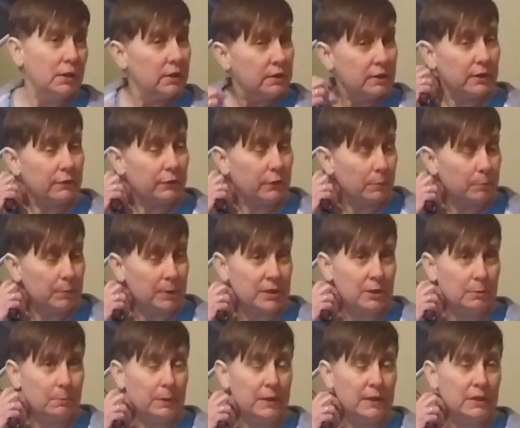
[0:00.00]
different
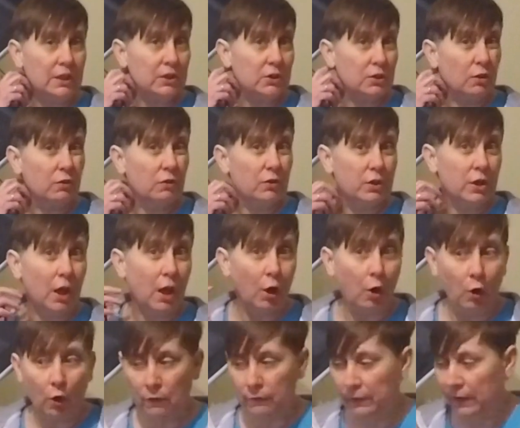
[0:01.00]
bits and pieces, so a
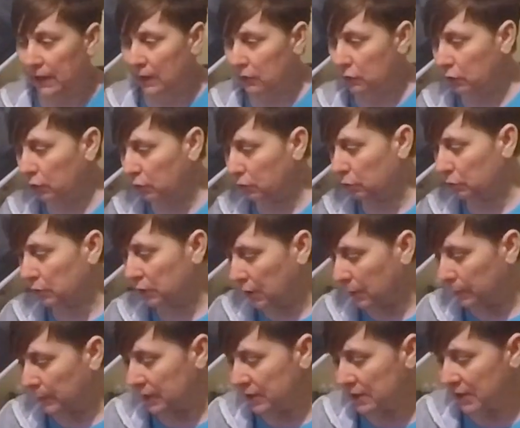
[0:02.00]
lot of electricals
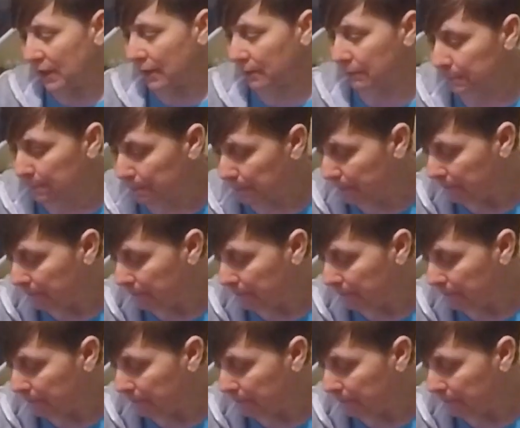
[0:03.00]
going down